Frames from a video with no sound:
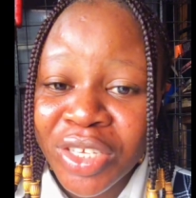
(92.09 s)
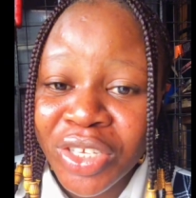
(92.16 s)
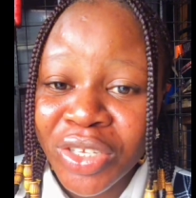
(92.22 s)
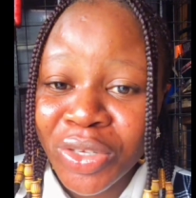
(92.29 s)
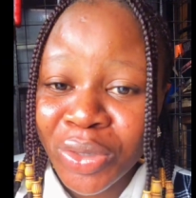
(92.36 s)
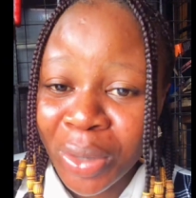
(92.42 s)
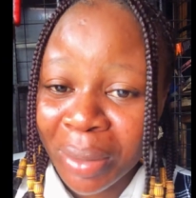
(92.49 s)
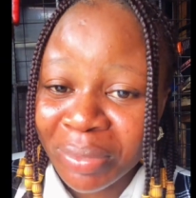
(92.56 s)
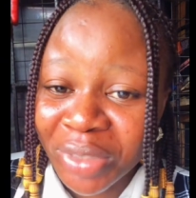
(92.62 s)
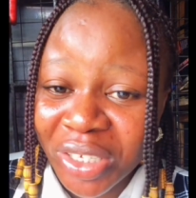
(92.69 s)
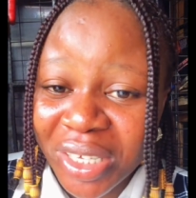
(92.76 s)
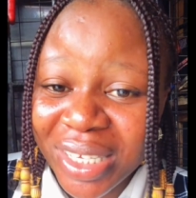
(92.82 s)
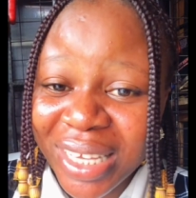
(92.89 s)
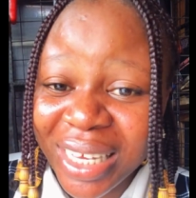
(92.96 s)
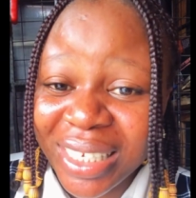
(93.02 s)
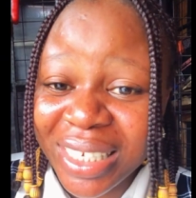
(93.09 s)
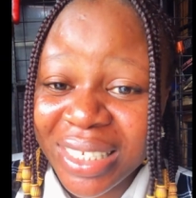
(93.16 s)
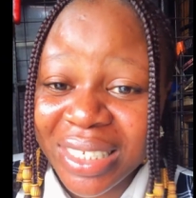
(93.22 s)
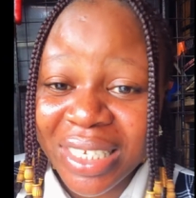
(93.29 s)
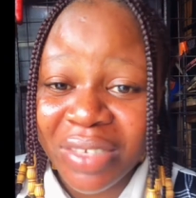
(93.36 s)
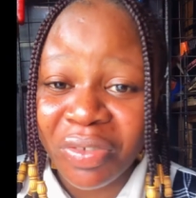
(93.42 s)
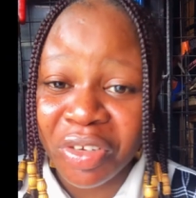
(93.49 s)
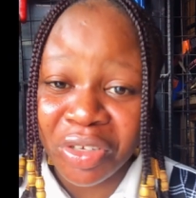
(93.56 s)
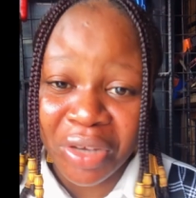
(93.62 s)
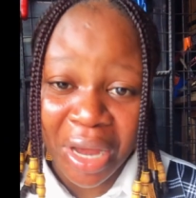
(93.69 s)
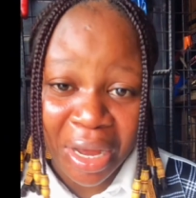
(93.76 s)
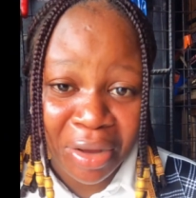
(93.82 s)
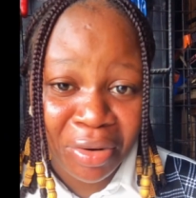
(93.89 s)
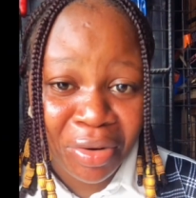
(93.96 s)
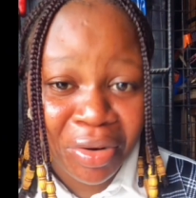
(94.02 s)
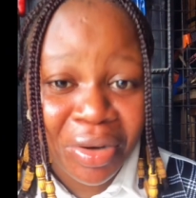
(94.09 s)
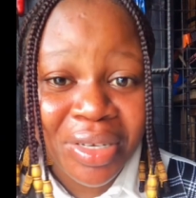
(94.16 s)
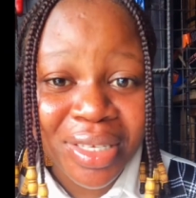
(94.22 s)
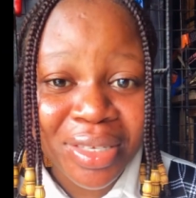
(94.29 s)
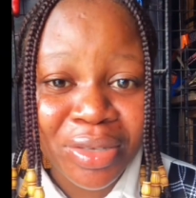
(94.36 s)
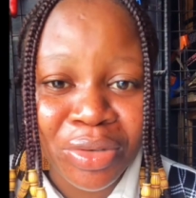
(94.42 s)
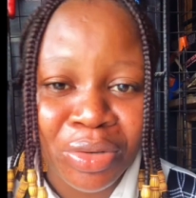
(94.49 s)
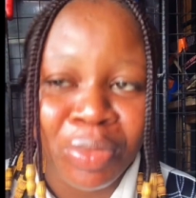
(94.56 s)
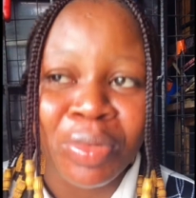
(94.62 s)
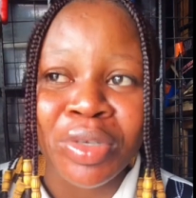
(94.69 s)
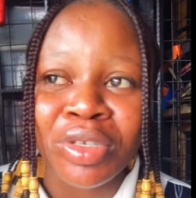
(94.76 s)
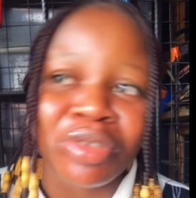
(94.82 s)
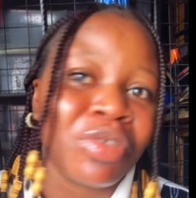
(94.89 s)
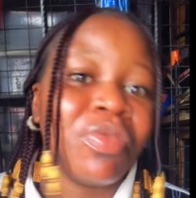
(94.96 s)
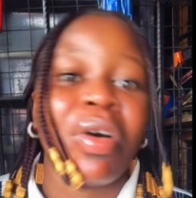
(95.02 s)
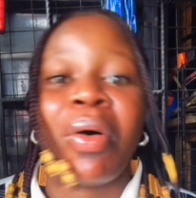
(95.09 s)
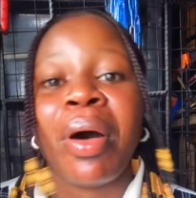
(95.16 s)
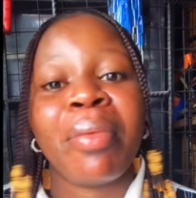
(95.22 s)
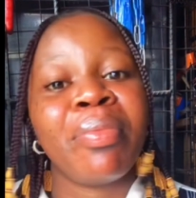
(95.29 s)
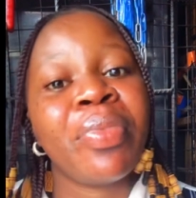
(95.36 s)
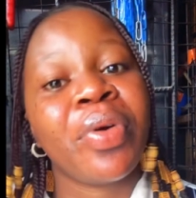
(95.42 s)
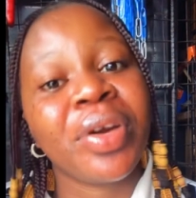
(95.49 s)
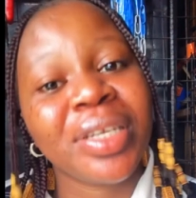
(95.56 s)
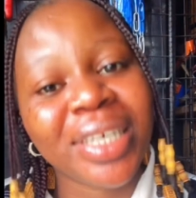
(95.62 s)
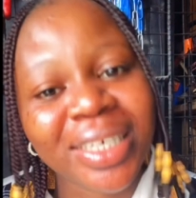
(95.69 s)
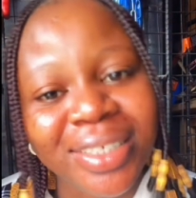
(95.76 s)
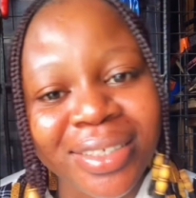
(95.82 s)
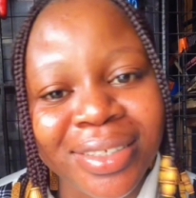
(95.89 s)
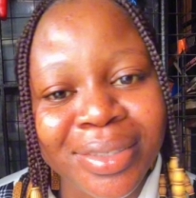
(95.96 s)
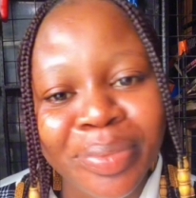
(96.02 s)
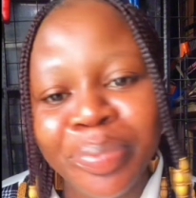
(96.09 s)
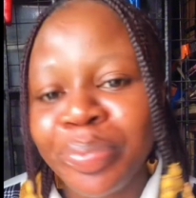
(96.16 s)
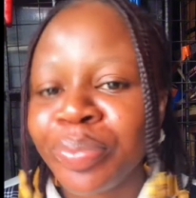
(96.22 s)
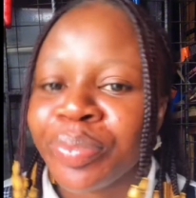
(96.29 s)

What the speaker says: So I'm just sending this video across to most of our brothers